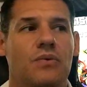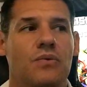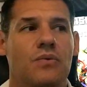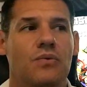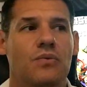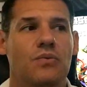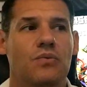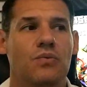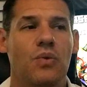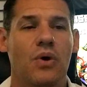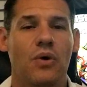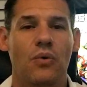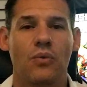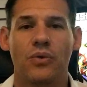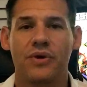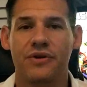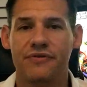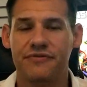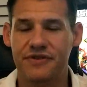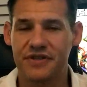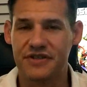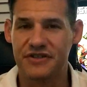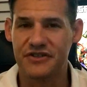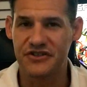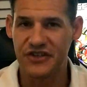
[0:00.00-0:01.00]
what we've
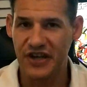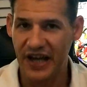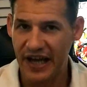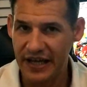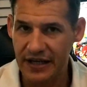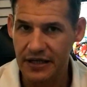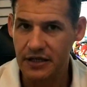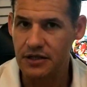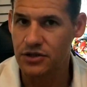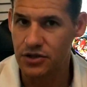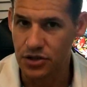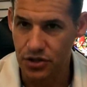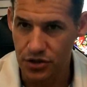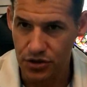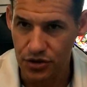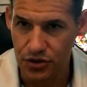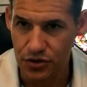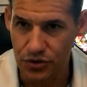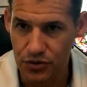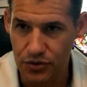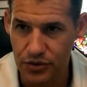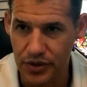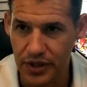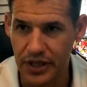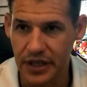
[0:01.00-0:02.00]
decided to
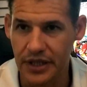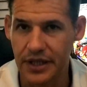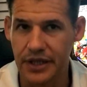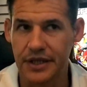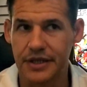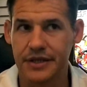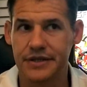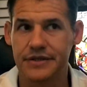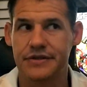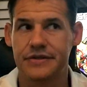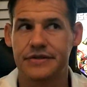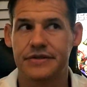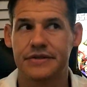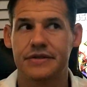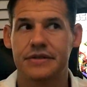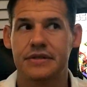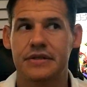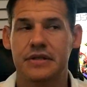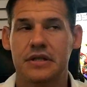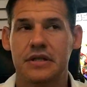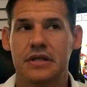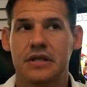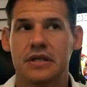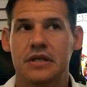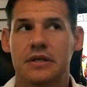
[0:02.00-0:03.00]
do is
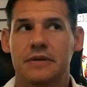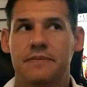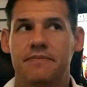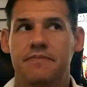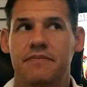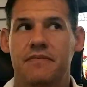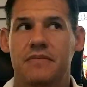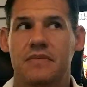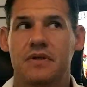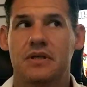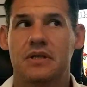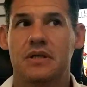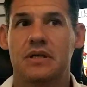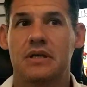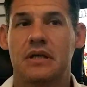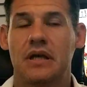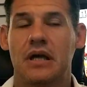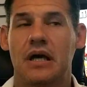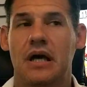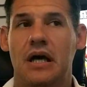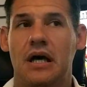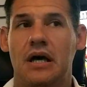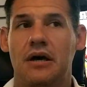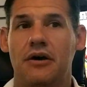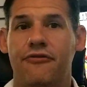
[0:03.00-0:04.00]

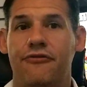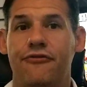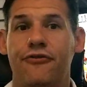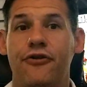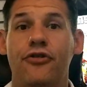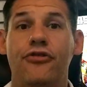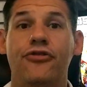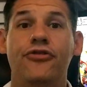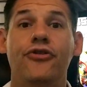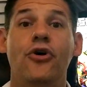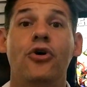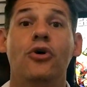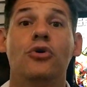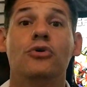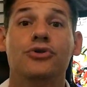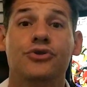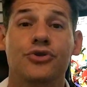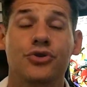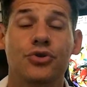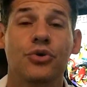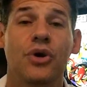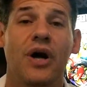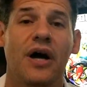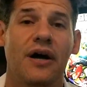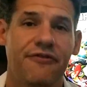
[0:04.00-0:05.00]
for those who
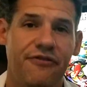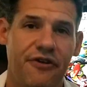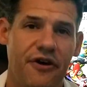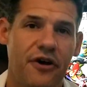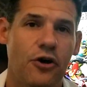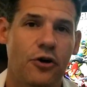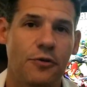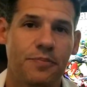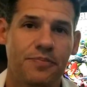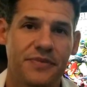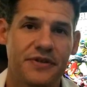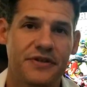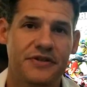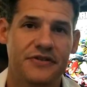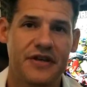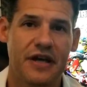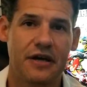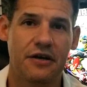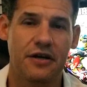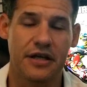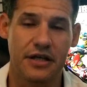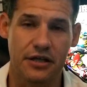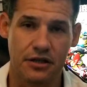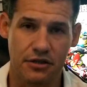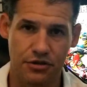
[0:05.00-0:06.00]
have helped us out
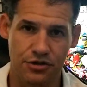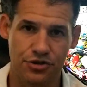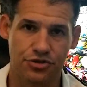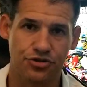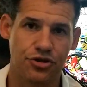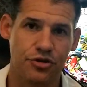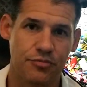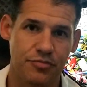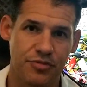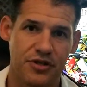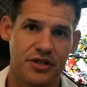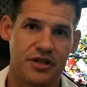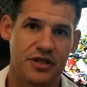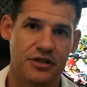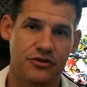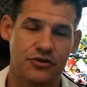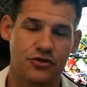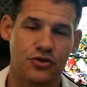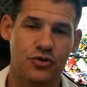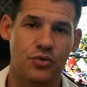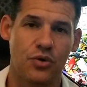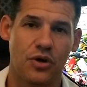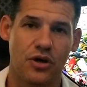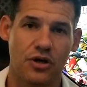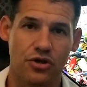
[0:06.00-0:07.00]
and contributed
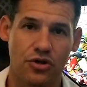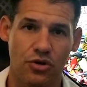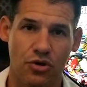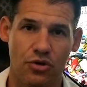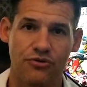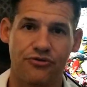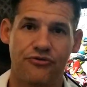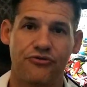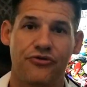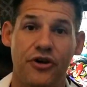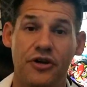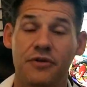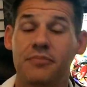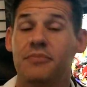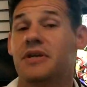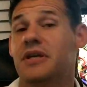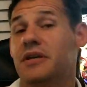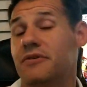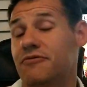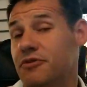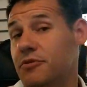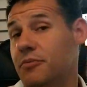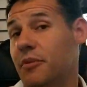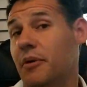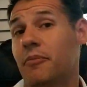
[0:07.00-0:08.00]
to our GoFundMe, and
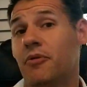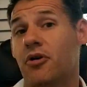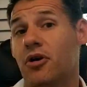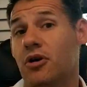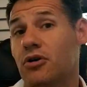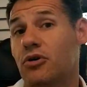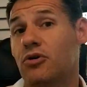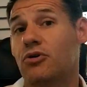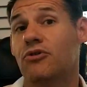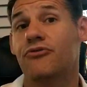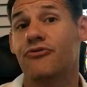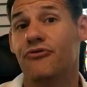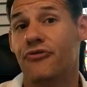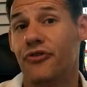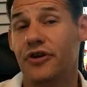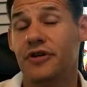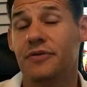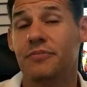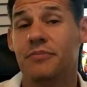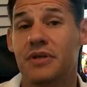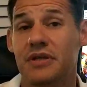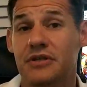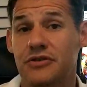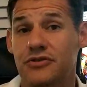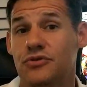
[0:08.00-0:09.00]
remember, our
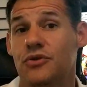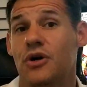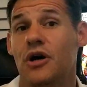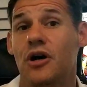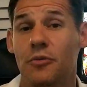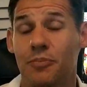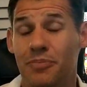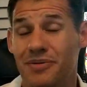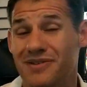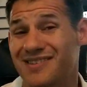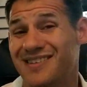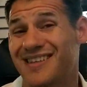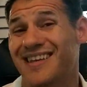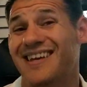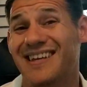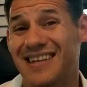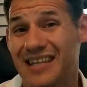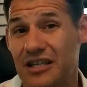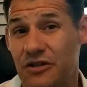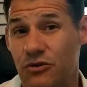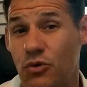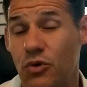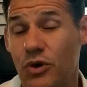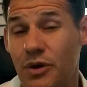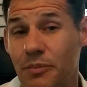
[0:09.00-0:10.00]
GoFundMe is to help us get
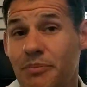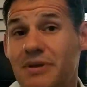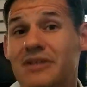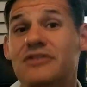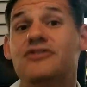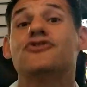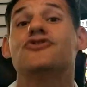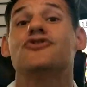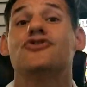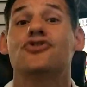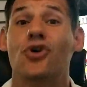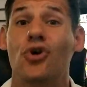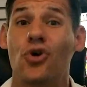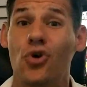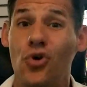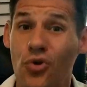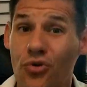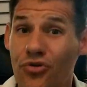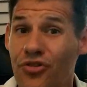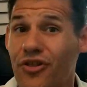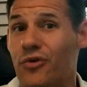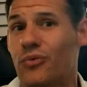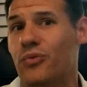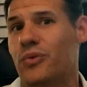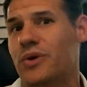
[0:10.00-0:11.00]
equipment so
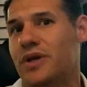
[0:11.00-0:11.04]
that we